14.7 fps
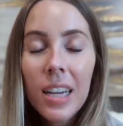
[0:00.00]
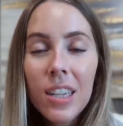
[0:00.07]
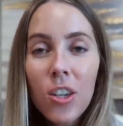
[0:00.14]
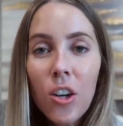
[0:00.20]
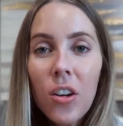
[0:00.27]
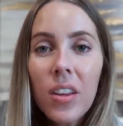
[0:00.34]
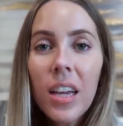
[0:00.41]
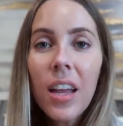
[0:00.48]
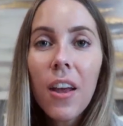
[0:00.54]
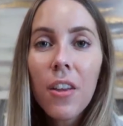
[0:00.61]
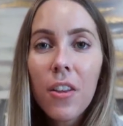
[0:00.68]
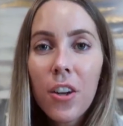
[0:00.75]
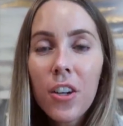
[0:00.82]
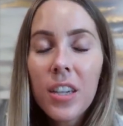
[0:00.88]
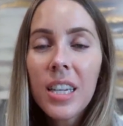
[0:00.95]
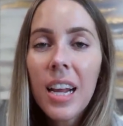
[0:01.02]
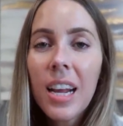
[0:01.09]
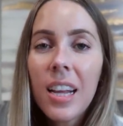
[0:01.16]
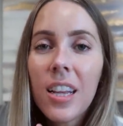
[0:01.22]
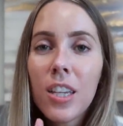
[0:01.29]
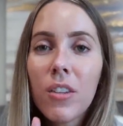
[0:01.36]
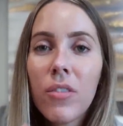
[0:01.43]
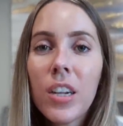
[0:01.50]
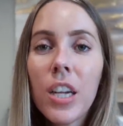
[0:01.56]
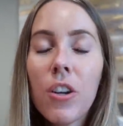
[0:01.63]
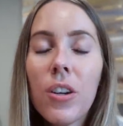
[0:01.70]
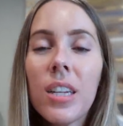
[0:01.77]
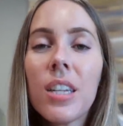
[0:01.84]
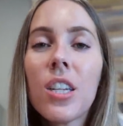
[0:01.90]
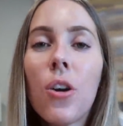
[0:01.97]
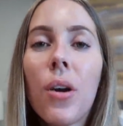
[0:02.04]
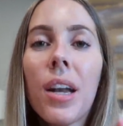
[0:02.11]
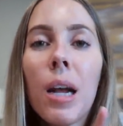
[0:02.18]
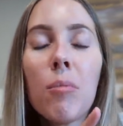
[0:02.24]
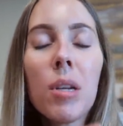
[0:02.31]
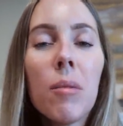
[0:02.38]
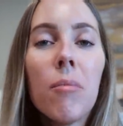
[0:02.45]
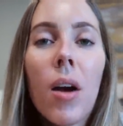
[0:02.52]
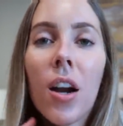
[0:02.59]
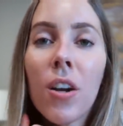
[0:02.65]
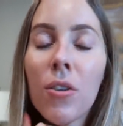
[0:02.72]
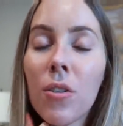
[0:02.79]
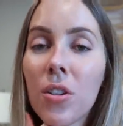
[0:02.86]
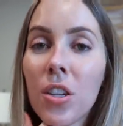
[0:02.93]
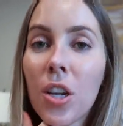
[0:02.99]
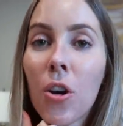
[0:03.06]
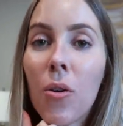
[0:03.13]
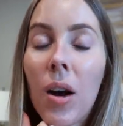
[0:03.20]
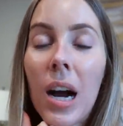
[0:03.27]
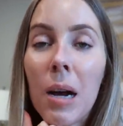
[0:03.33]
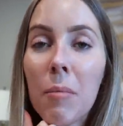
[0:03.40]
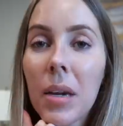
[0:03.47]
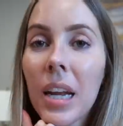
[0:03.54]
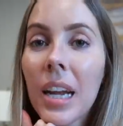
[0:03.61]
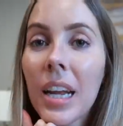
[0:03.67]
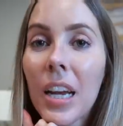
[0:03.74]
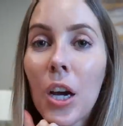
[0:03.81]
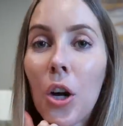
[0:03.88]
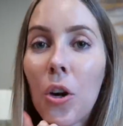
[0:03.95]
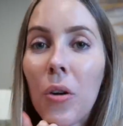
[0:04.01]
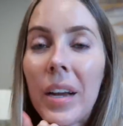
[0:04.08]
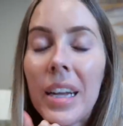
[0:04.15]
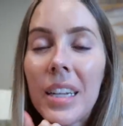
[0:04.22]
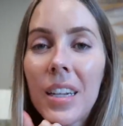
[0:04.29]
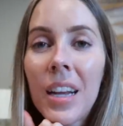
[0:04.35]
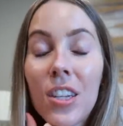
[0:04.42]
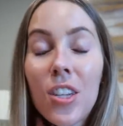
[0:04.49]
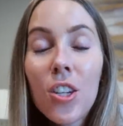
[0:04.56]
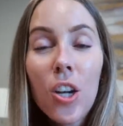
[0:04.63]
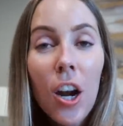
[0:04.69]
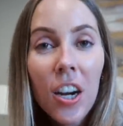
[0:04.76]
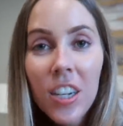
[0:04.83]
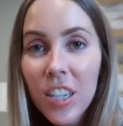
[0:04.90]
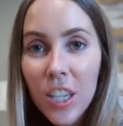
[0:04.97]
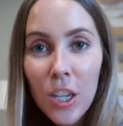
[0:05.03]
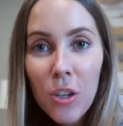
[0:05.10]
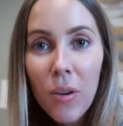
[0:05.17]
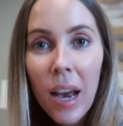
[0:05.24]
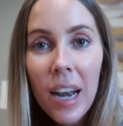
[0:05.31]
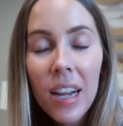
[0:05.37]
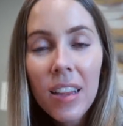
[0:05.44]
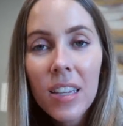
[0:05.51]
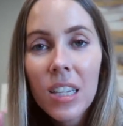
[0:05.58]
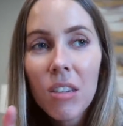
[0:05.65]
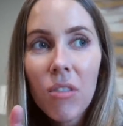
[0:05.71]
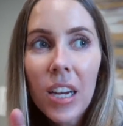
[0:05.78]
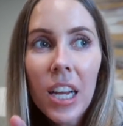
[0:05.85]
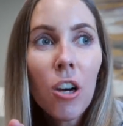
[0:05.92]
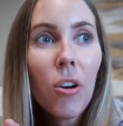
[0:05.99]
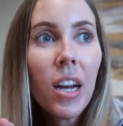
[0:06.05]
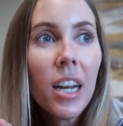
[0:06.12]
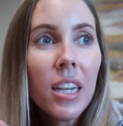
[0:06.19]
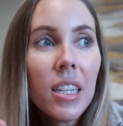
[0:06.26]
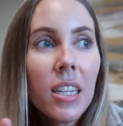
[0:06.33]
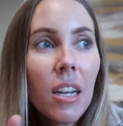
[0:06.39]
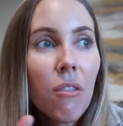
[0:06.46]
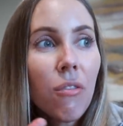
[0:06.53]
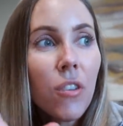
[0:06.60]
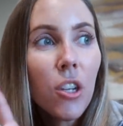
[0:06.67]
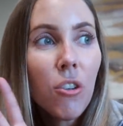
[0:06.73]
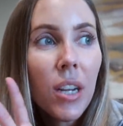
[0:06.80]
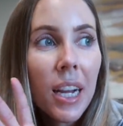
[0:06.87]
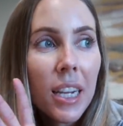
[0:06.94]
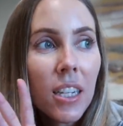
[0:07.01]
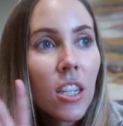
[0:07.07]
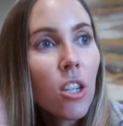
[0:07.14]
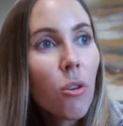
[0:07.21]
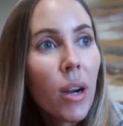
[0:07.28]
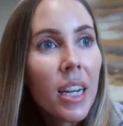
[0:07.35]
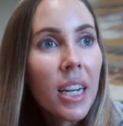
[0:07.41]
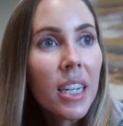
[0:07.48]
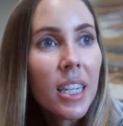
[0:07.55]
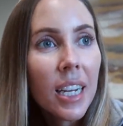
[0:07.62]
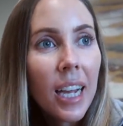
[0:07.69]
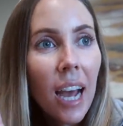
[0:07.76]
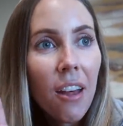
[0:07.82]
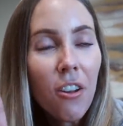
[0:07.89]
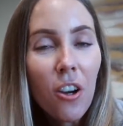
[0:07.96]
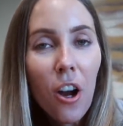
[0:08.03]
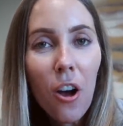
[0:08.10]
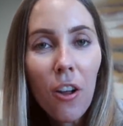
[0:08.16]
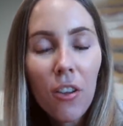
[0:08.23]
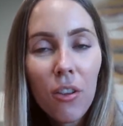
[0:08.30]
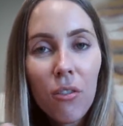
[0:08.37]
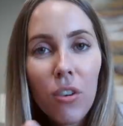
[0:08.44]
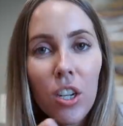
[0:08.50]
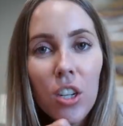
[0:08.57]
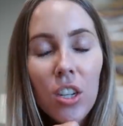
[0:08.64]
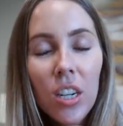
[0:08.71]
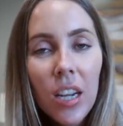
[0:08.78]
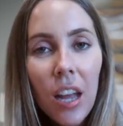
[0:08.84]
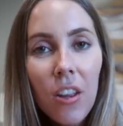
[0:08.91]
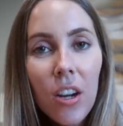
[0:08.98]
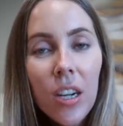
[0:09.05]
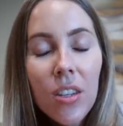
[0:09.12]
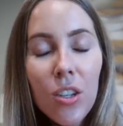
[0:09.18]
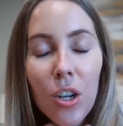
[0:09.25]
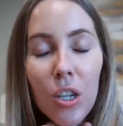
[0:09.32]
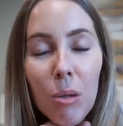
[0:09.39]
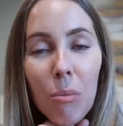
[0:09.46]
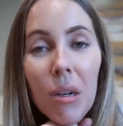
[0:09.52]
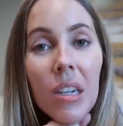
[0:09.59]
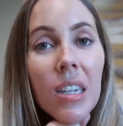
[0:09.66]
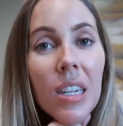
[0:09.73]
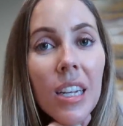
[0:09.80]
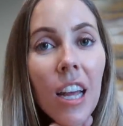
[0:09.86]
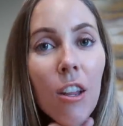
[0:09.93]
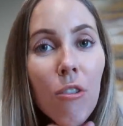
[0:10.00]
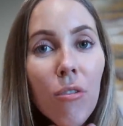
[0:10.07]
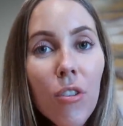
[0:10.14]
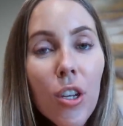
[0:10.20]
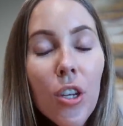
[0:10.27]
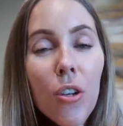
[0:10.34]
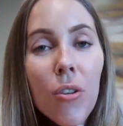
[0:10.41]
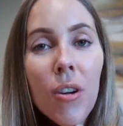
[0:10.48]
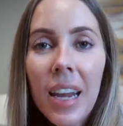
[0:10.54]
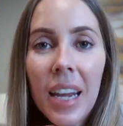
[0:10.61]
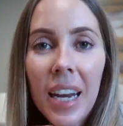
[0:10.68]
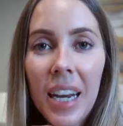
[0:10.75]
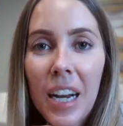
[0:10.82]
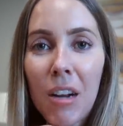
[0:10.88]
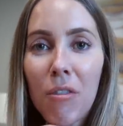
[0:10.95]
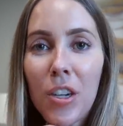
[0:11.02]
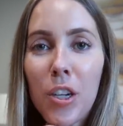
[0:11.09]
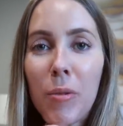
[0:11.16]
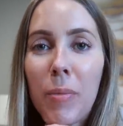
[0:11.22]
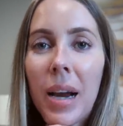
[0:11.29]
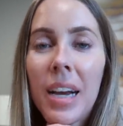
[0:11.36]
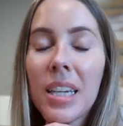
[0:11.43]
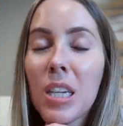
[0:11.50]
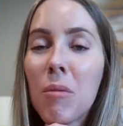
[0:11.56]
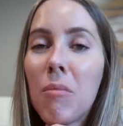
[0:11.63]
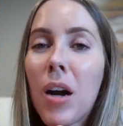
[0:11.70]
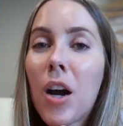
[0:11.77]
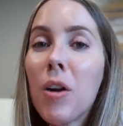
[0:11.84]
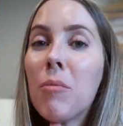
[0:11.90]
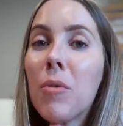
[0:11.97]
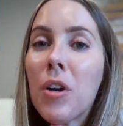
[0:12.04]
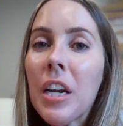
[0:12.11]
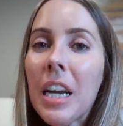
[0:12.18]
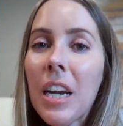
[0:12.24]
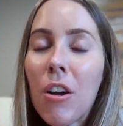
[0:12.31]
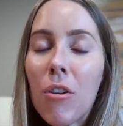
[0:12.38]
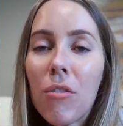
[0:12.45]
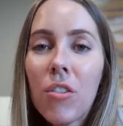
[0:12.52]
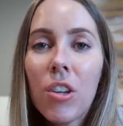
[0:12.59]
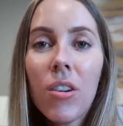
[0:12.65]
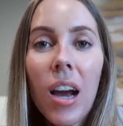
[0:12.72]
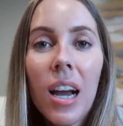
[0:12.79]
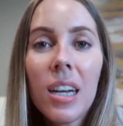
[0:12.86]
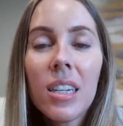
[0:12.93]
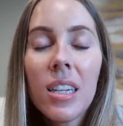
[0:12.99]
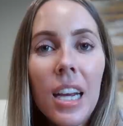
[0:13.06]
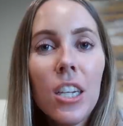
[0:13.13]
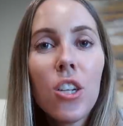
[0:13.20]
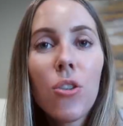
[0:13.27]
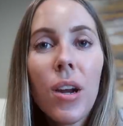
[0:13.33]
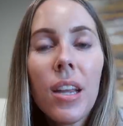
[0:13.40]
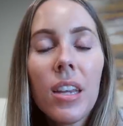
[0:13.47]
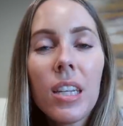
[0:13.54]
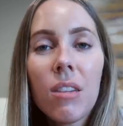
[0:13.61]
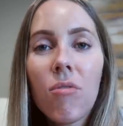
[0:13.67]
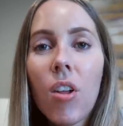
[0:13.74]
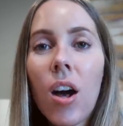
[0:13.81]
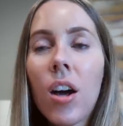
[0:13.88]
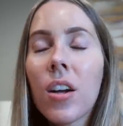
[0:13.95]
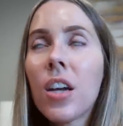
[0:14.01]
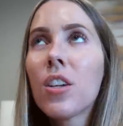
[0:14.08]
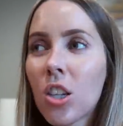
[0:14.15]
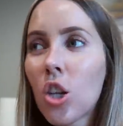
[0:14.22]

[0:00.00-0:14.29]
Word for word: It's currently a Thursday and this video is going up tomorrow, so I'm gonna go and start to edit this video. It is a few days, so I need to gather all the footage together and start to put it together for you and get it up for you by tomorrow morning. Hopefully you guys enjoyed this vlog.